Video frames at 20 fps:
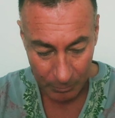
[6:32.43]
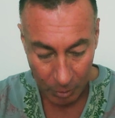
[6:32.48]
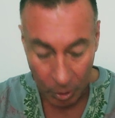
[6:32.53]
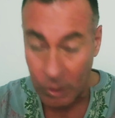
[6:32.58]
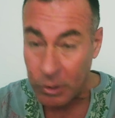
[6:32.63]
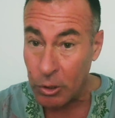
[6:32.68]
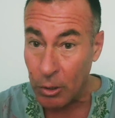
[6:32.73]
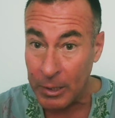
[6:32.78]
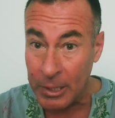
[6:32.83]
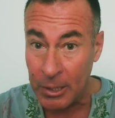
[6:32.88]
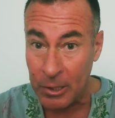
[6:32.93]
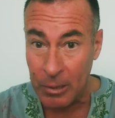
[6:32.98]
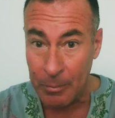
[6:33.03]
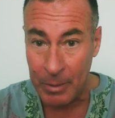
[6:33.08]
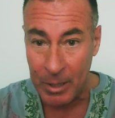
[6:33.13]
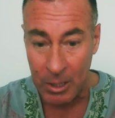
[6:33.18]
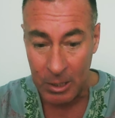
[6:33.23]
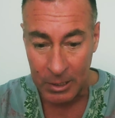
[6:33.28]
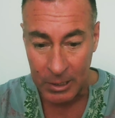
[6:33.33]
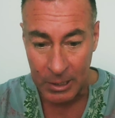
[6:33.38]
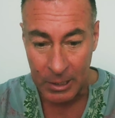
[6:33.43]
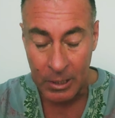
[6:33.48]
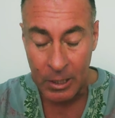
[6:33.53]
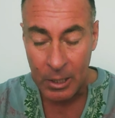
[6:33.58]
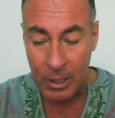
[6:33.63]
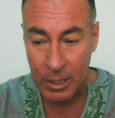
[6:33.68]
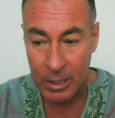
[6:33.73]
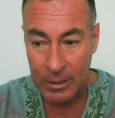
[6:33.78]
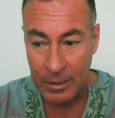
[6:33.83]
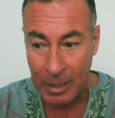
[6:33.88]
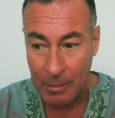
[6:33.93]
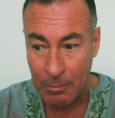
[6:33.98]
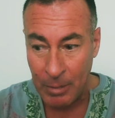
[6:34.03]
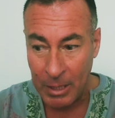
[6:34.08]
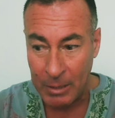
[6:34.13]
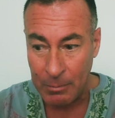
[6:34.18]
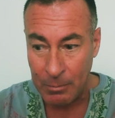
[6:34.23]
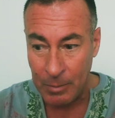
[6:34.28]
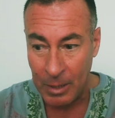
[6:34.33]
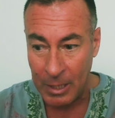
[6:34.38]
Also here in America, they
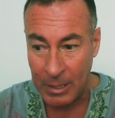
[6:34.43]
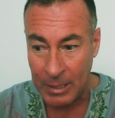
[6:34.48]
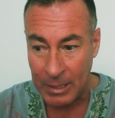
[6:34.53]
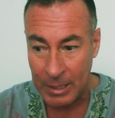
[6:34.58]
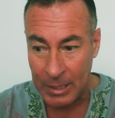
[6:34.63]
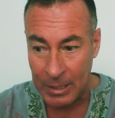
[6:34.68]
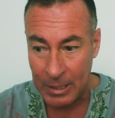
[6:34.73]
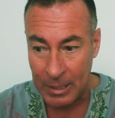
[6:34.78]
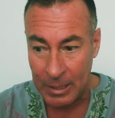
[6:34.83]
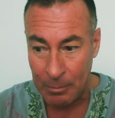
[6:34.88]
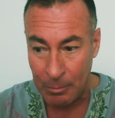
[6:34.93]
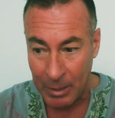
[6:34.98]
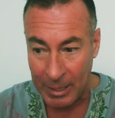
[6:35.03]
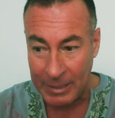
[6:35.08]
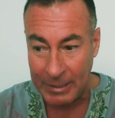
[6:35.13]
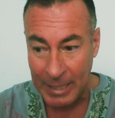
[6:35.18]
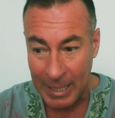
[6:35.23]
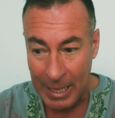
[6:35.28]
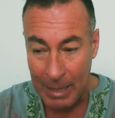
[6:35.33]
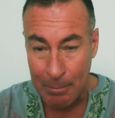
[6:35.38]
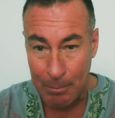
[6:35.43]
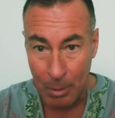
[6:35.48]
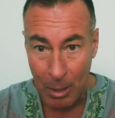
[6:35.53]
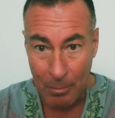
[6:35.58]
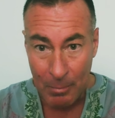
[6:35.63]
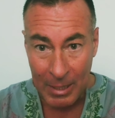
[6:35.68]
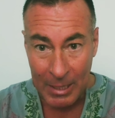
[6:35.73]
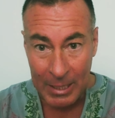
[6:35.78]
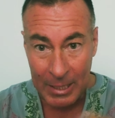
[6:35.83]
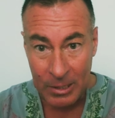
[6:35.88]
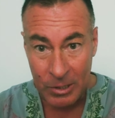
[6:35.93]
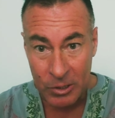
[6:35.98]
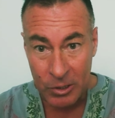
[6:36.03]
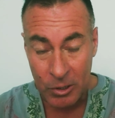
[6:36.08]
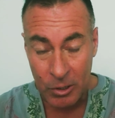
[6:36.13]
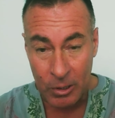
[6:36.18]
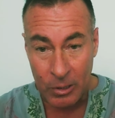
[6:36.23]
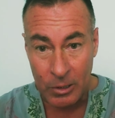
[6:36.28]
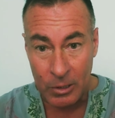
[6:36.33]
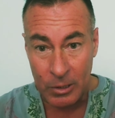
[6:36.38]
might make it, they might implement it in
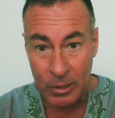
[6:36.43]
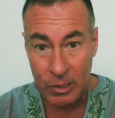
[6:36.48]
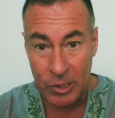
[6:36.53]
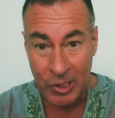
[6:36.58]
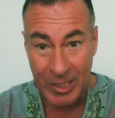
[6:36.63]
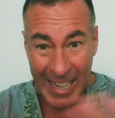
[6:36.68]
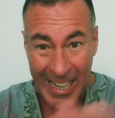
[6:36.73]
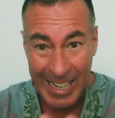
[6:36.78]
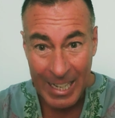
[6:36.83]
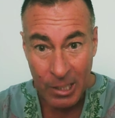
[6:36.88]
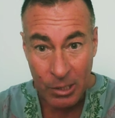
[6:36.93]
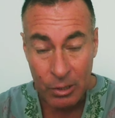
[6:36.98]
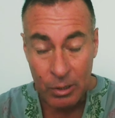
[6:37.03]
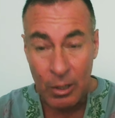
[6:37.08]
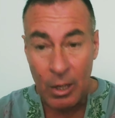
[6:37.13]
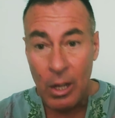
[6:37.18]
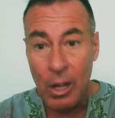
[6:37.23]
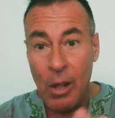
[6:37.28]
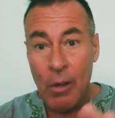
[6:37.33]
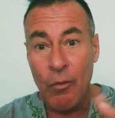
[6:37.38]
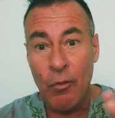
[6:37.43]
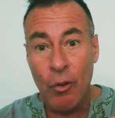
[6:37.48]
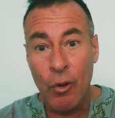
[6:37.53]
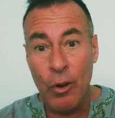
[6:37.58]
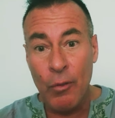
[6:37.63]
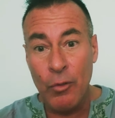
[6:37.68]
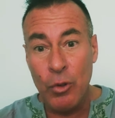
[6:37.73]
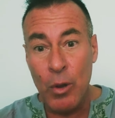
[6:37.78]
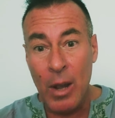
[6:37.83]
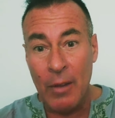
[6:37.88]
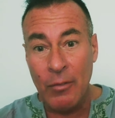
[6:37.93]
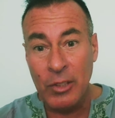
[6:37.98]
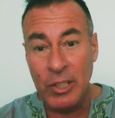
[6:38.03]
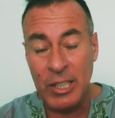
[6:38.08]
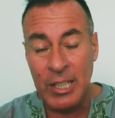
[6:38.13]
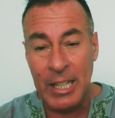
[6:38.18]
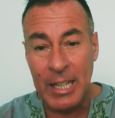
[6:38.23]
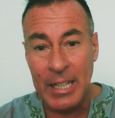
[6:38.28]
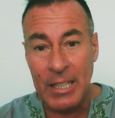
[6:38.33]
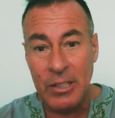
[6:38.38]
certain states for if you have
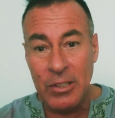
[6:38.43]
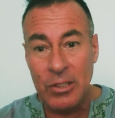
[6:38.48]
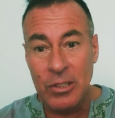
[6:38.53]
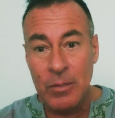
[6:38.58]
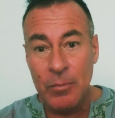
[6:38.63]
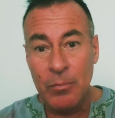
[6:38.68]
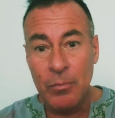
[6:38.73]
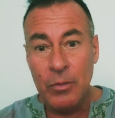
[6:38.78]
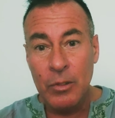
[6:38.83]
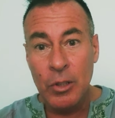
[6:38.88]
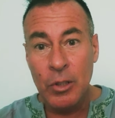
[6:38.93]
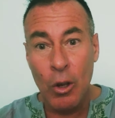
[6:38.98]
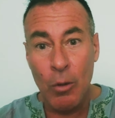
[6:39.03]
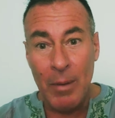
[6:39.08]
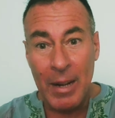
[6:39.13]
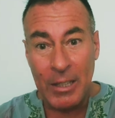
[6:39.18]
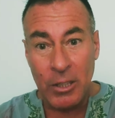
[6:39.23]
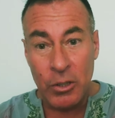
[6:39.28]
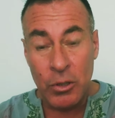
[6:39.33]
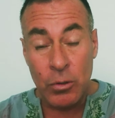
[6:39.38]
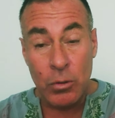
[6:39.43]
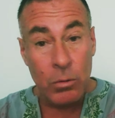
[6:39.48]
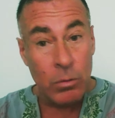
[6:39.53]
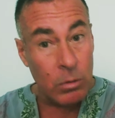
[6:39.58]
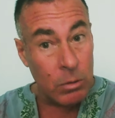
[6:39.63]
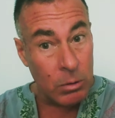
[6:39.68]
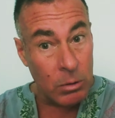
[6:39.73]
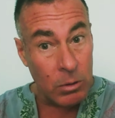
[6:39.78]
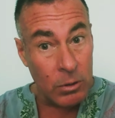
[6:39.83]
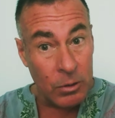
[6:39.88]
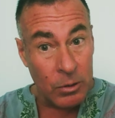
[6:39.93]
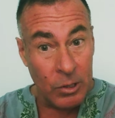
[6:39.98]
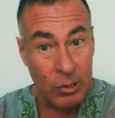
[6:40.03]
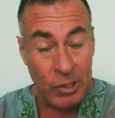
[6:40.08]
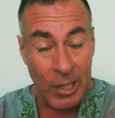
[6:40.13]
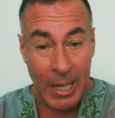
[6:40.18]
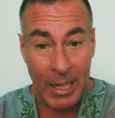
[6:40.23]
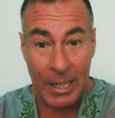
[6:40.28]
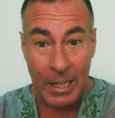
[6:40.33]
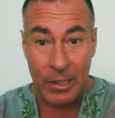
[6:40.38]
kids to go back to school to
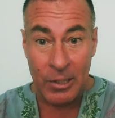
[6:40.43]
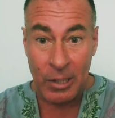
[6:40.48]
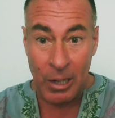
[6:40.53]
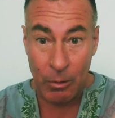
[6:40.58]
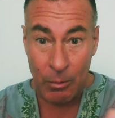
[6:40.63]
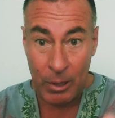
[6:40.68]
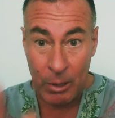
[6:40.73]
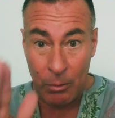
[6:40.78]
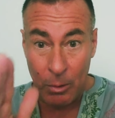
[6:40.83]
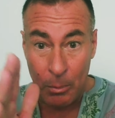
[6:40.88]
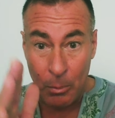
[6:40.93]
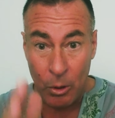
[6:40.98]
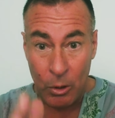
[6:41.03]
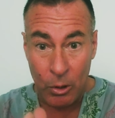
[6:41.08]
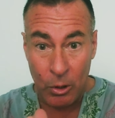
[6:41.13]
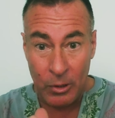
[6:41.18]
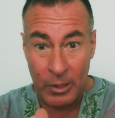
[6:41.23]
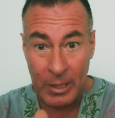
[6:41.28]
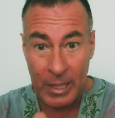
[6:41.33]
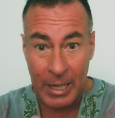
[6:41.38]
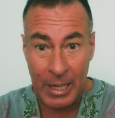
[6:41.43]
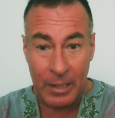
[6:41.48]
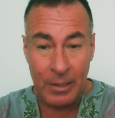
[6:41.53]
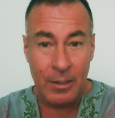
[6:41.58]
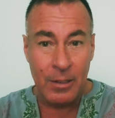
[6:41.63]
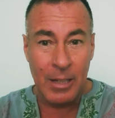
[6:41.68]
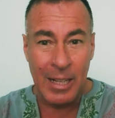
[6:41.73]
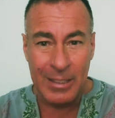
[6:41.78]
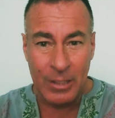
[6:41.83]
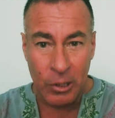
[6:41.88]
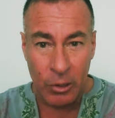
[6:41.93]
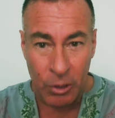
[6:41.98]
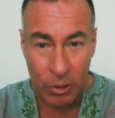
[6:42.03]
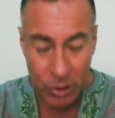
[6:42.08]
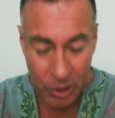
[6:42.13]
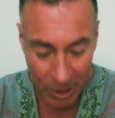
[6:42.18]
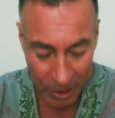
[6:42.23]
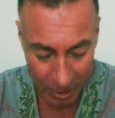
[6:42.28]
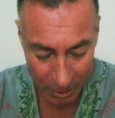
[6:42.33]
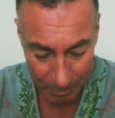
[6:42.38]
take it. So I read a report on that. Not to go to
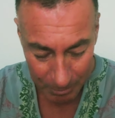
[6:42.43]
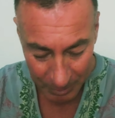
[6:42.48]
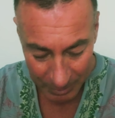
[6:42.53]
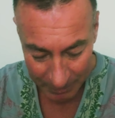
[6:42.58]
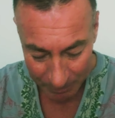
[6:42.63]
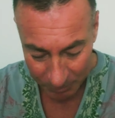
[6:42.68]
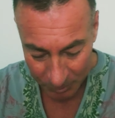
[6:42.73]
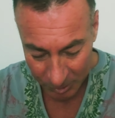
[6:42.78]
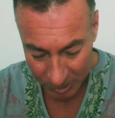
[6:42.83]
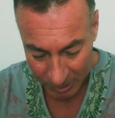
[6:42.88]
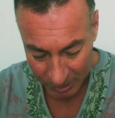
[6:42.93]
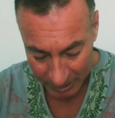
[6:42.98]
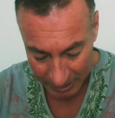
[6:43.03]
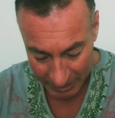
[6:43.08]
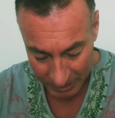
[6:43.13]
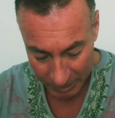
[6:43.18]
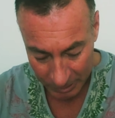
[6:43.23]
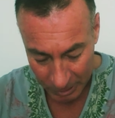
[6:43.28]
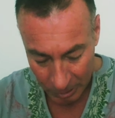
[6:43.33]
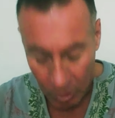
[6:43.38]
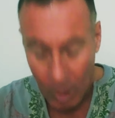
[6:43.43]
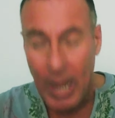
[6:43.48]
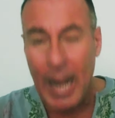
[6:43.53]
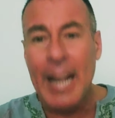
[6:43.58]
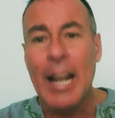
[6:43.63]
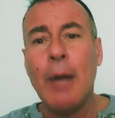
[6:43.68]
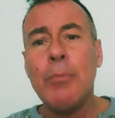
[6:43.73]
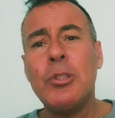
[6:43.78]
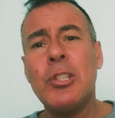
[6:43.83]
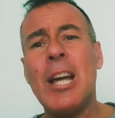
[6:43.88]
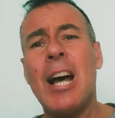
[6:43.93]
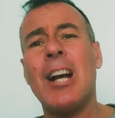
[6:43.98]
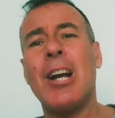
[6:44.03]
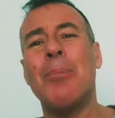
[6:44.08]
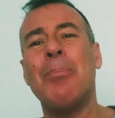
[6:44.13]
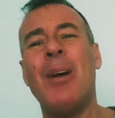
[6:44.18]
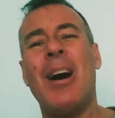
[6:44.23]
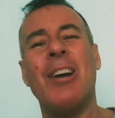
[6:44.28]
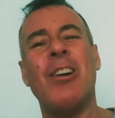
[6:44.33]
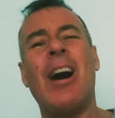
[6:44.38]
jail, but just letting you know. Hey, I'm Sal
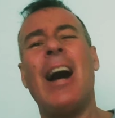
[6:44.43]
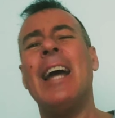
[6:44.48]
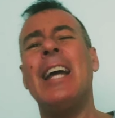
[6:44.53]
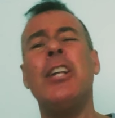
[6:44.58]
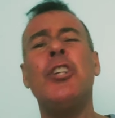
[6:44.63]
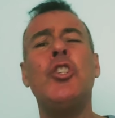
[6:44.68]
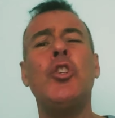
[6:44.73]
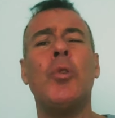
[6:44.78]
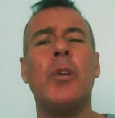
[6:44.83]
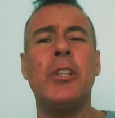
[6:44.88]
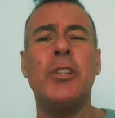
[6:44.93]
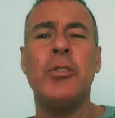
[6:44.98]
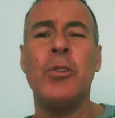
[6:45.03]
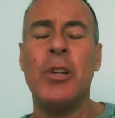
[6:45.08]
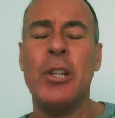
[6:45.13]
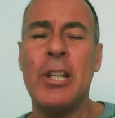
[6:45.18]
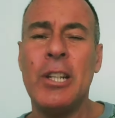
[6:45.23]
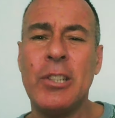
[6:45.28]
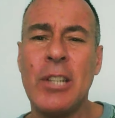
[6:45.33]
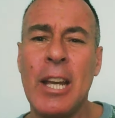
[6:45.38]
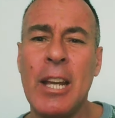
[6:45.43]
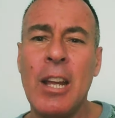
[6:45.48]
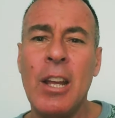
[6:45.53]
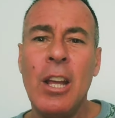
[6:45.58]
Capano. I enjoy doing this.